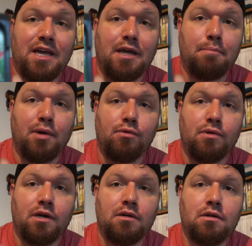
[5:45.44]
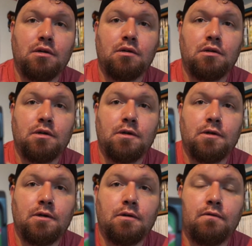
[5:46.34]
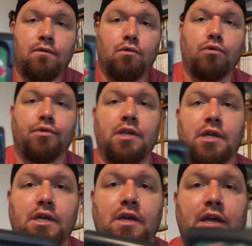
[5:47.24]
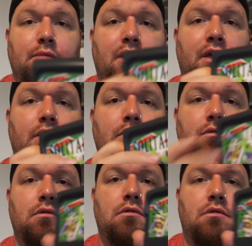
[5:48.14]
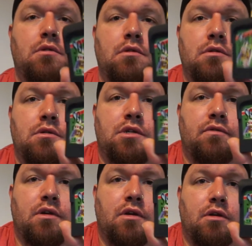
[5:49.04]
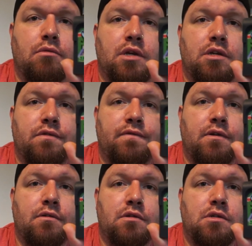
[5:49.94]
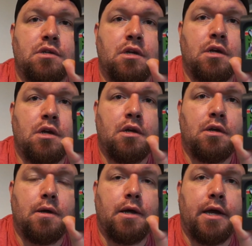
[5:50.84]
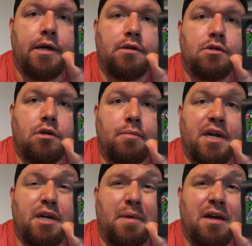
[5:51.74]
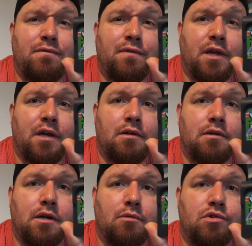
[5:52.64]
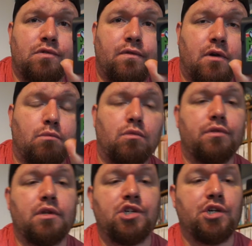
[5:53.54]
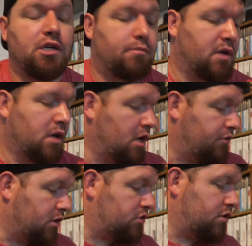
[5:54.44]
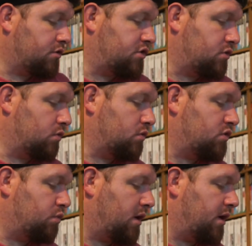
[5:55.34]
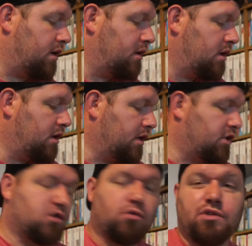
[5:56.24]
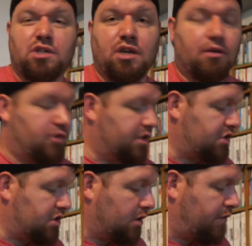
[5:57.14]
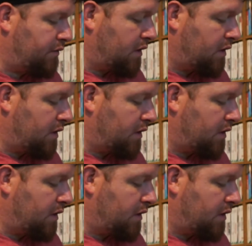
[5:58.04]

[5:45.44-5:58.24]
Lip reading: Poker for the Game Gear. So I can get it there to focus. And I paid £1 for that, and that was from one of the cheap retro stores where it just wants to get rid of stuff.